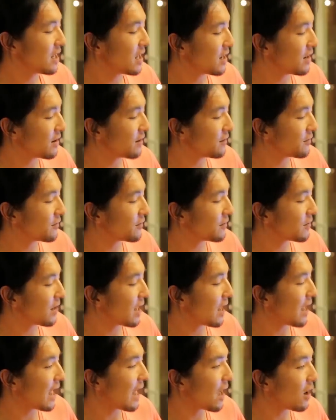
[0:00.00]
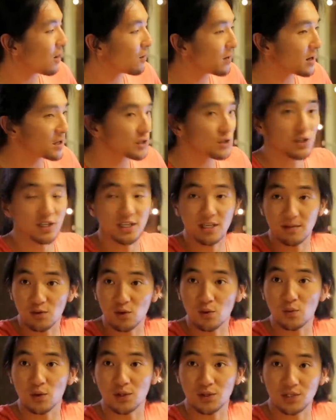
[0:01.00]
of how much the
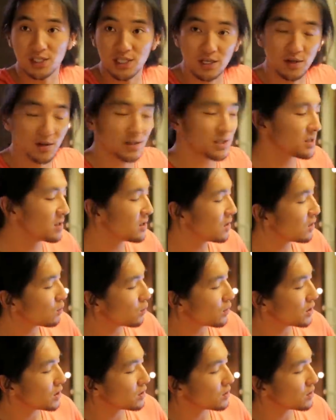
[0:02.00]
gimbal will tilt when